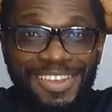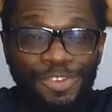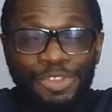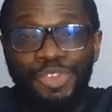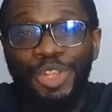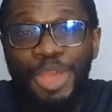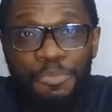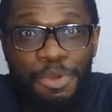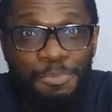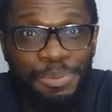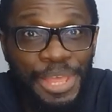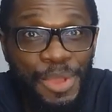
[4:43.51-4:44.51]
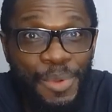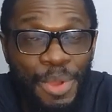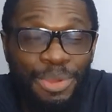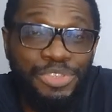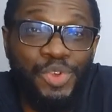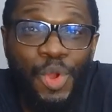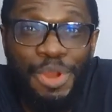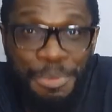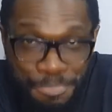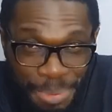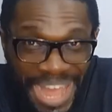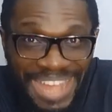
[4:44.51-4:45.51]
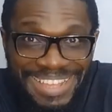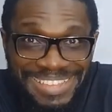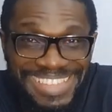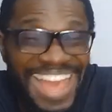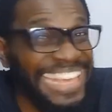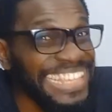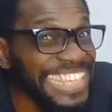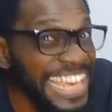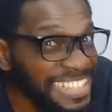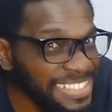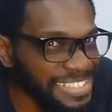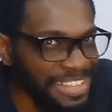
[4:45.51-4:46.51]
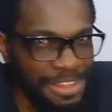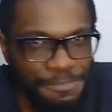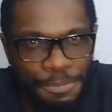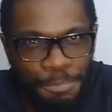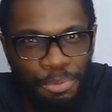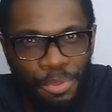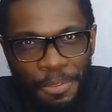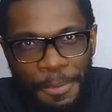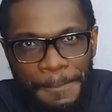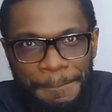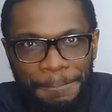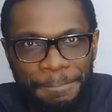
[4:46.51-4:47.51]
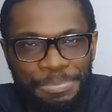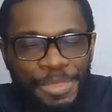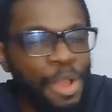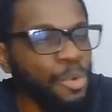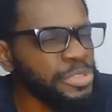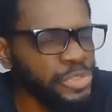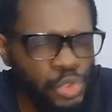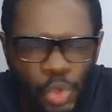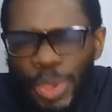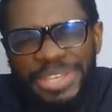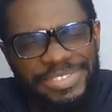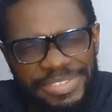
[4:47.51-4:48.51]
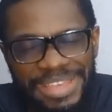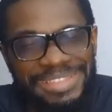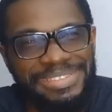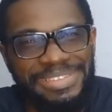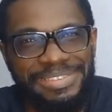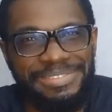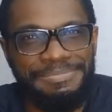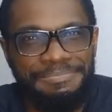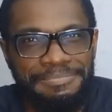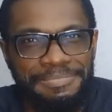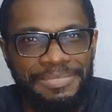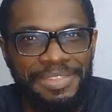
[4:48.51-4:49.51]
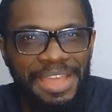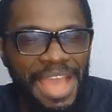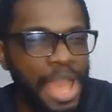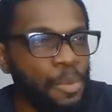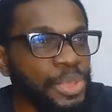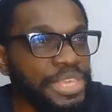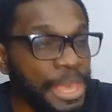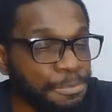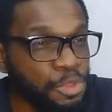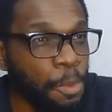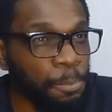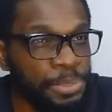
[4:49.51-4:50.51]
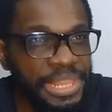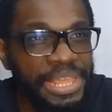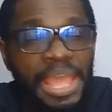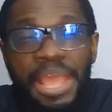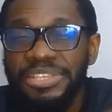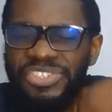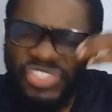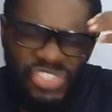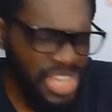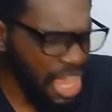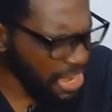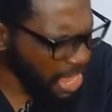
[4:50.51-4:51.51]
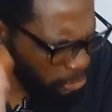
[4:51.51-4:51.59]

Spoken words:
Not only are we playing well, we're scoring bangers against Liverpool. I was so excited. And we kept on playing. Shout